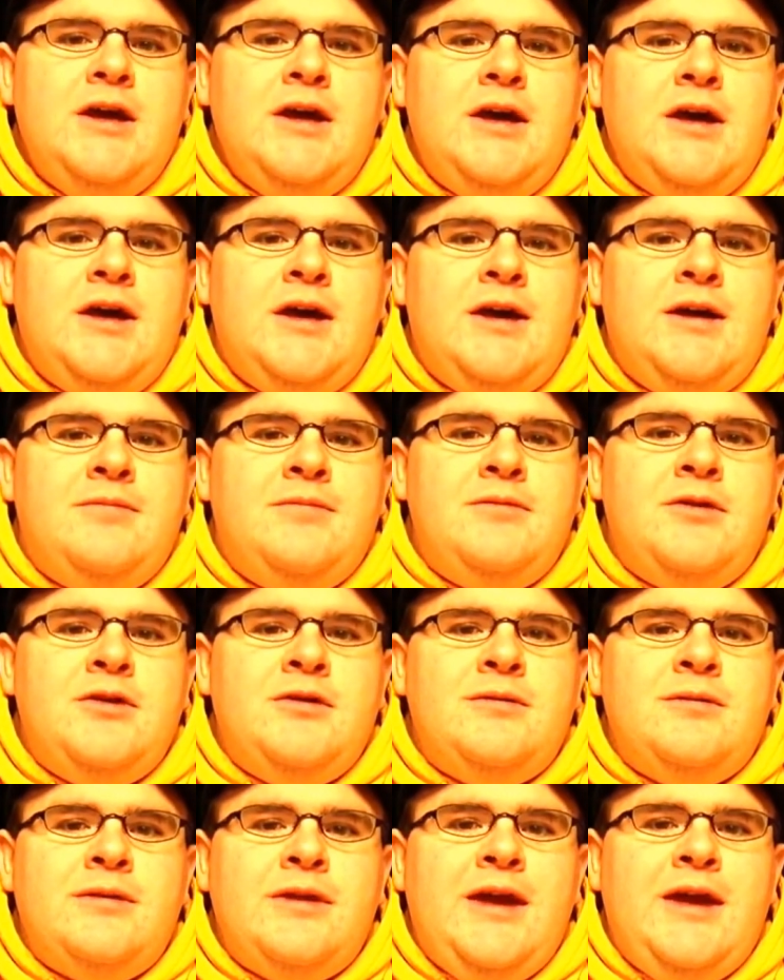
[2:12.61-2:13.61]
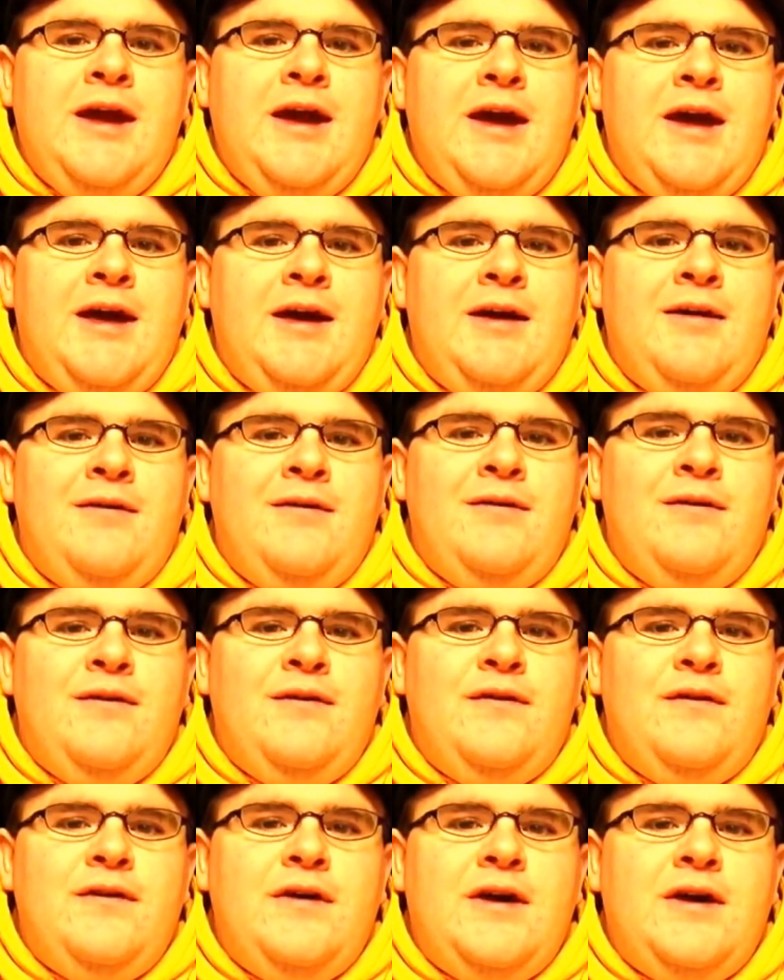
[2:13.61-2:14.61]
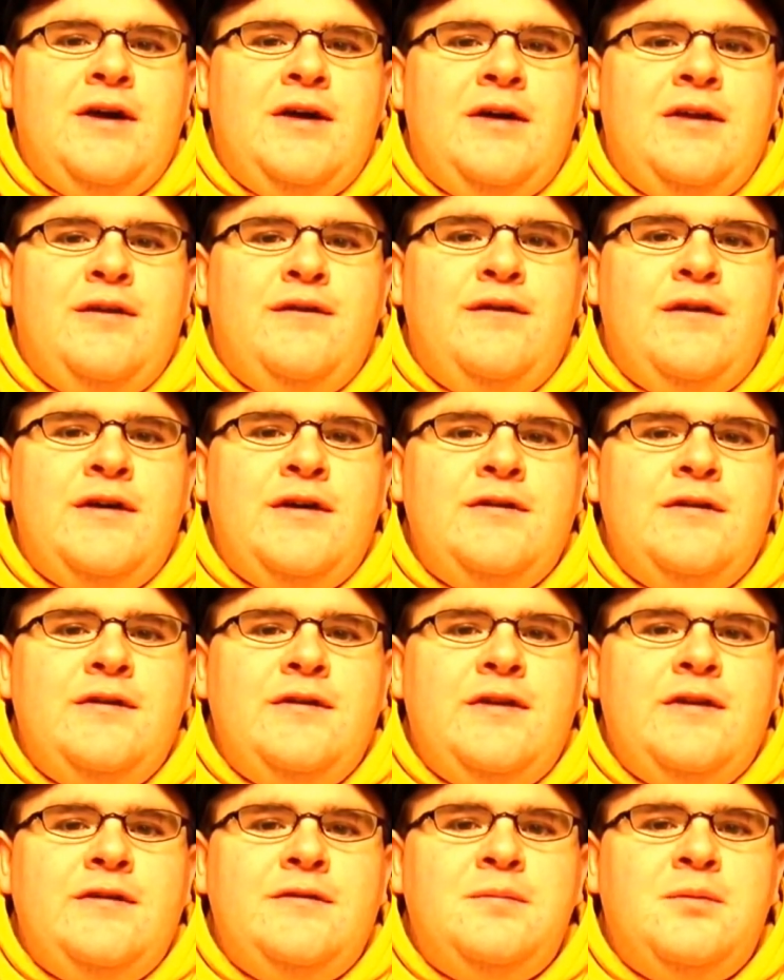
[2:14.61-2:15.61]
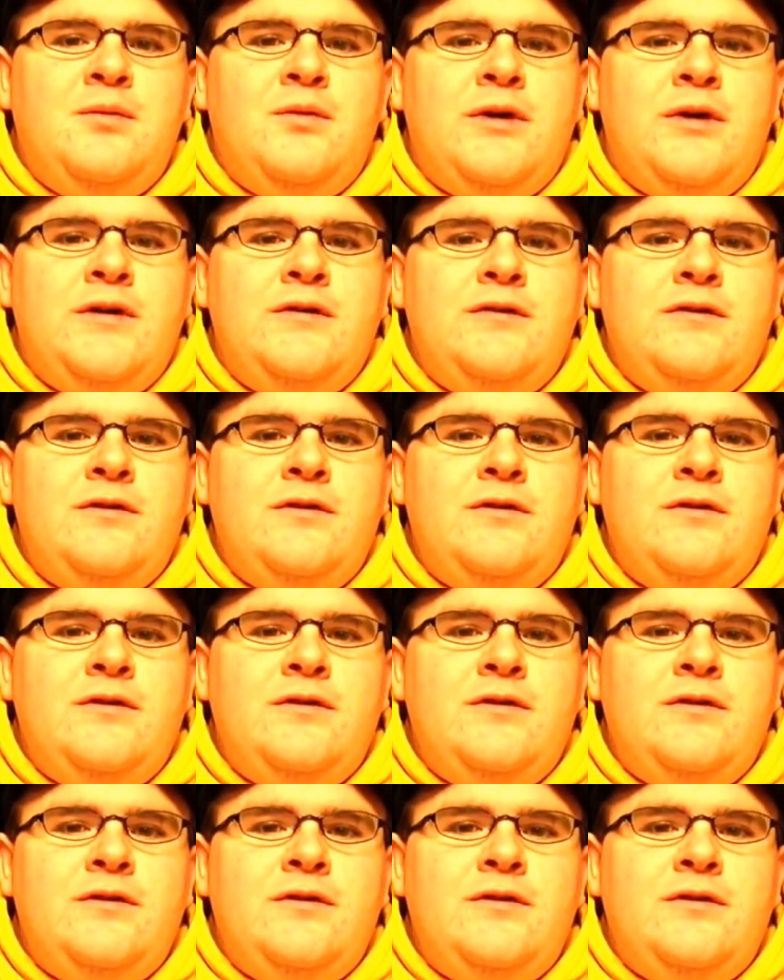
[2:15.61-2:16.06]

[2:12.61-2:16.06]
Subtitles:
Don't really have the funds at this point